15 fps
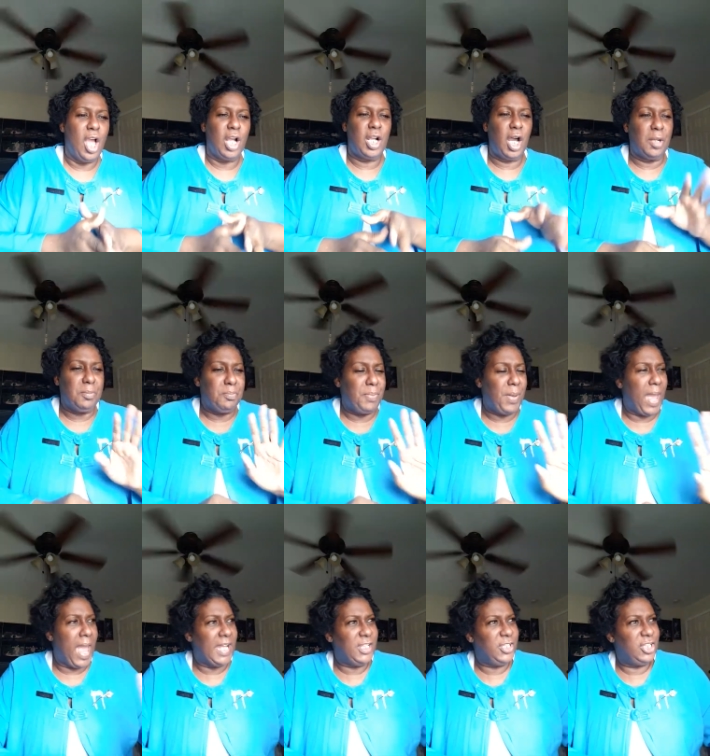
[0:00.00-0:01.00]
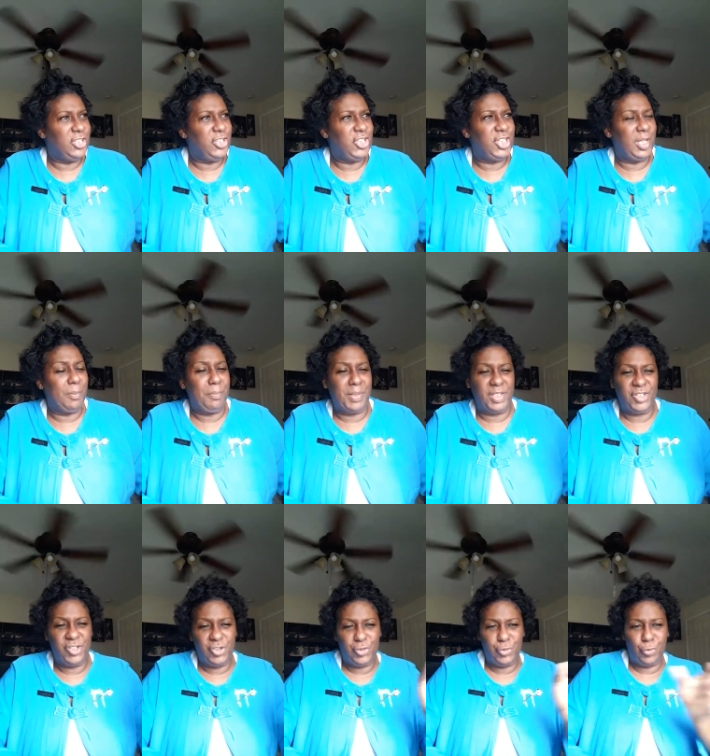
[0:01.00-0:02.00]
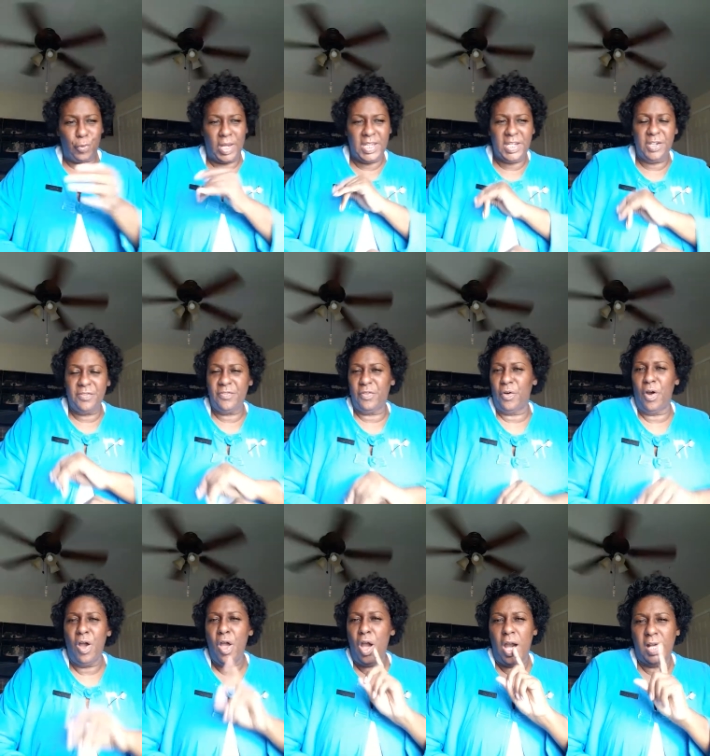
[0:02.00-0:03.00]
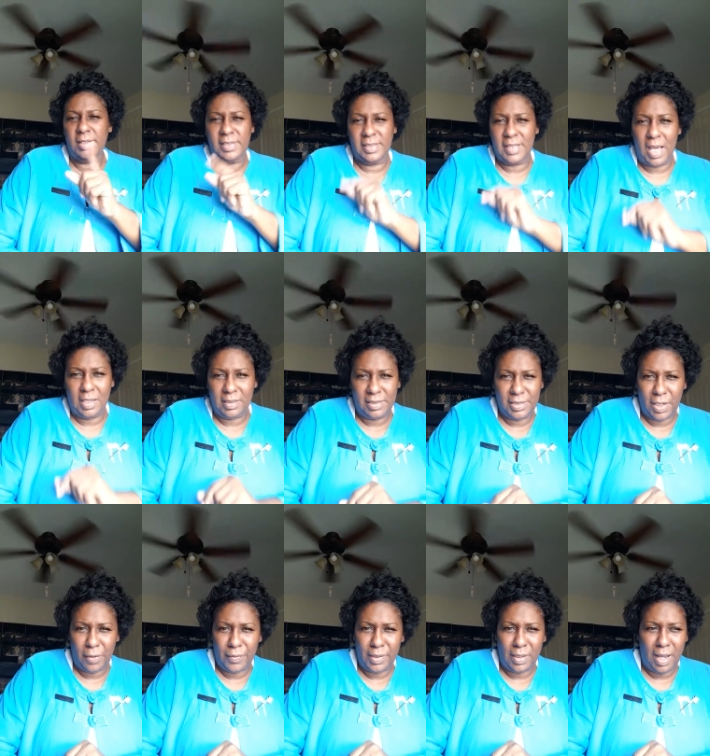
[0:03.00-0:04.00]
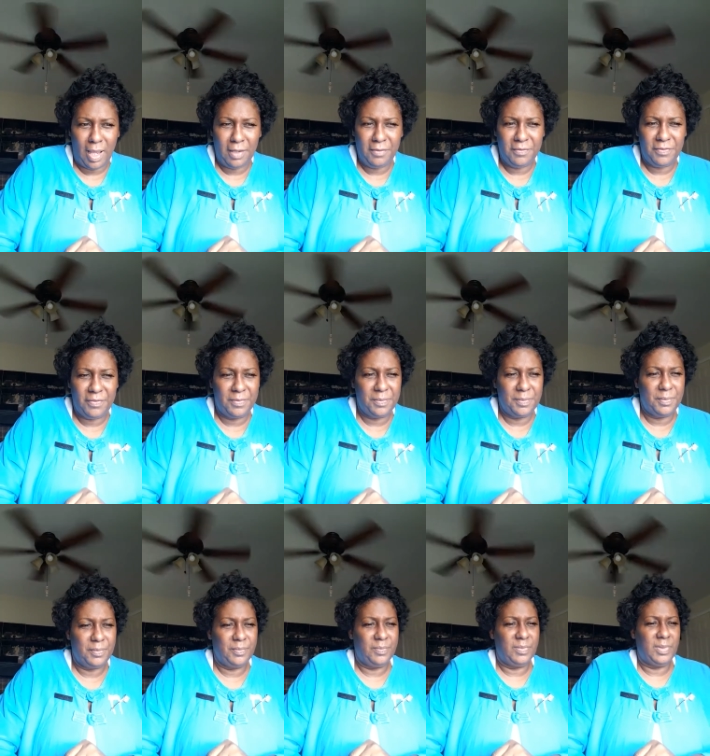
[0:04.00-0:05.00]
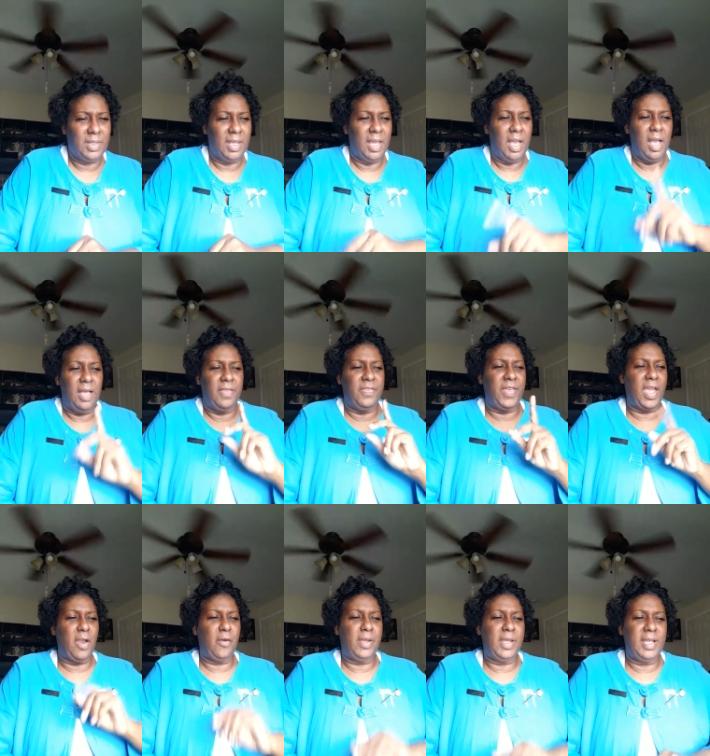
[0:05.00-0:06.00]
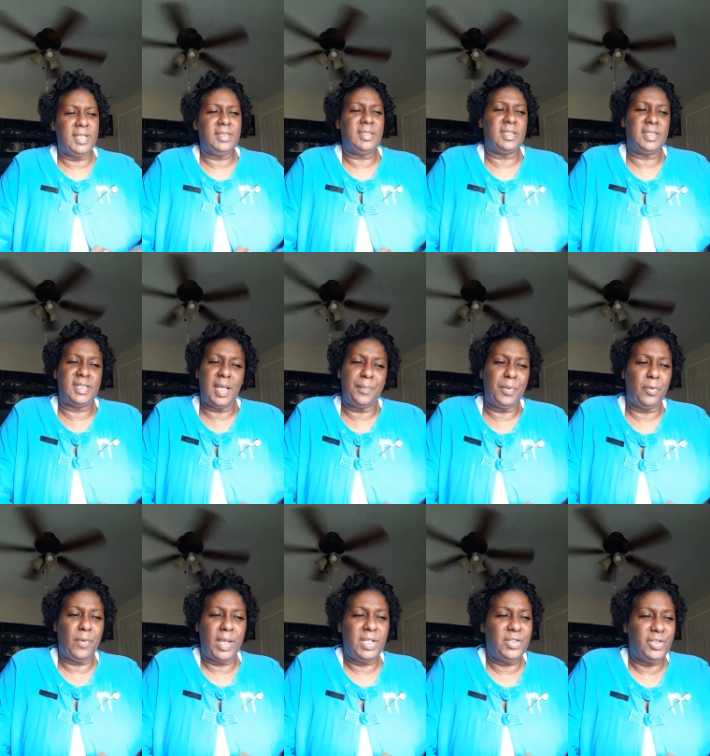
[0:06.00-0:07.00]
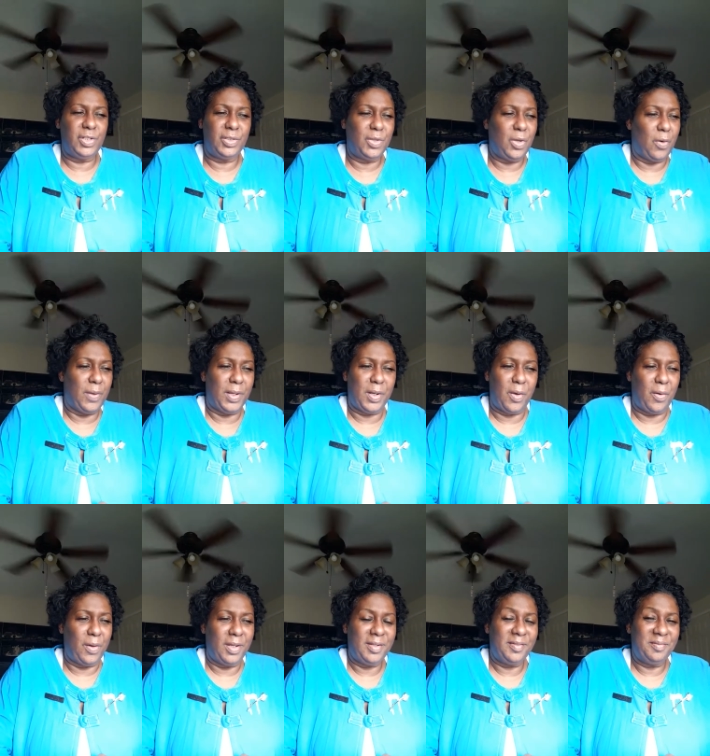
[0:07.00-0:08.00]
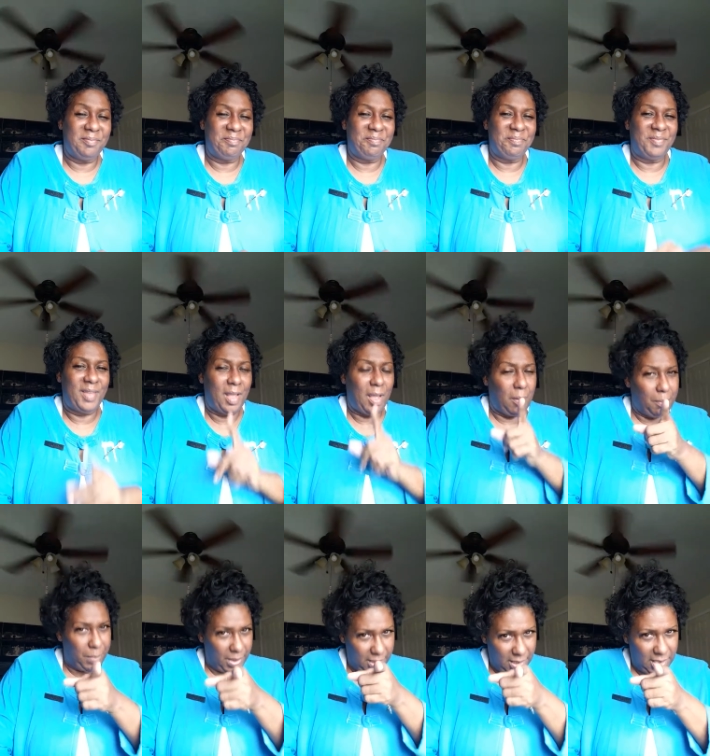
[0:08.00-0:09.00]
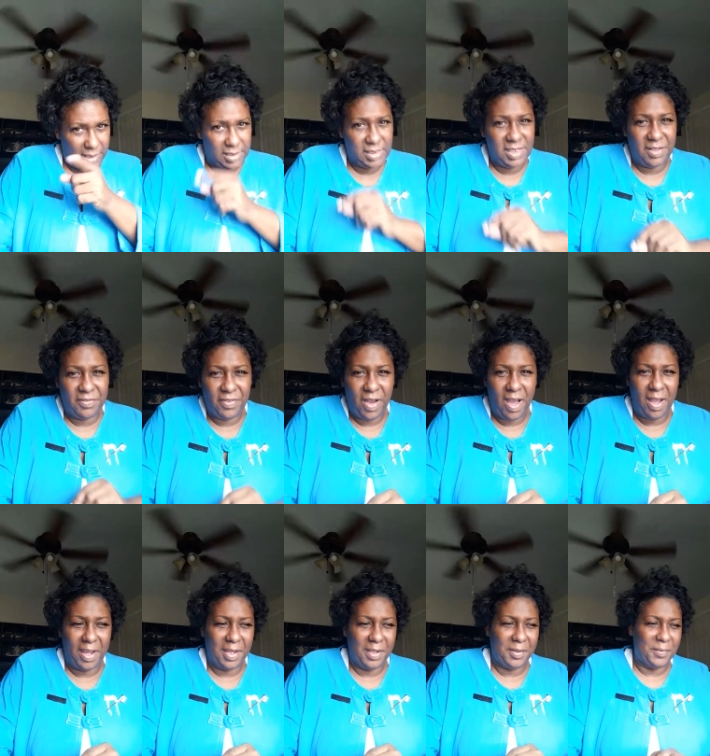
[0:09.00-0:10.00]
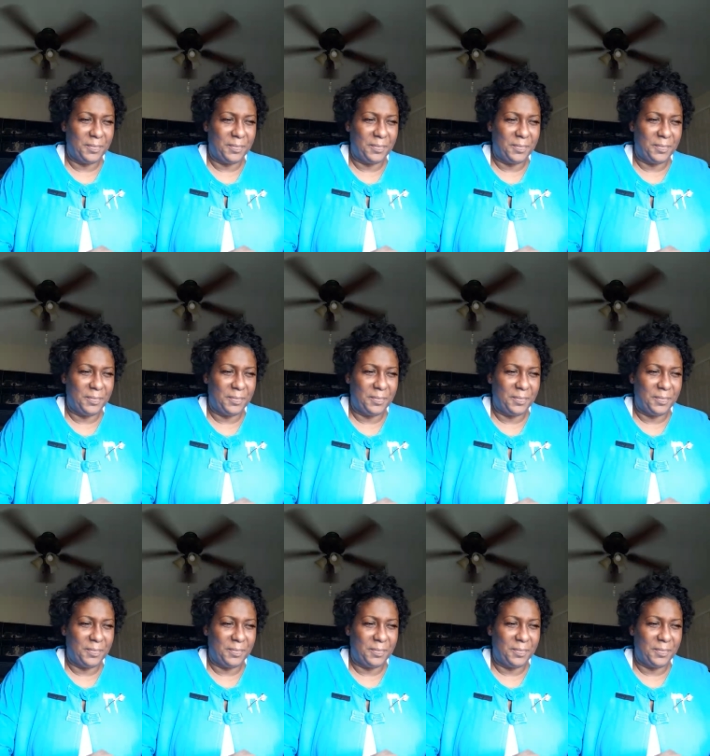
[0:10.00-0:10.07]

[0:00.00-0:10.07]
Companionship is traded for a solitary life. There is a separation going on, but it is divine.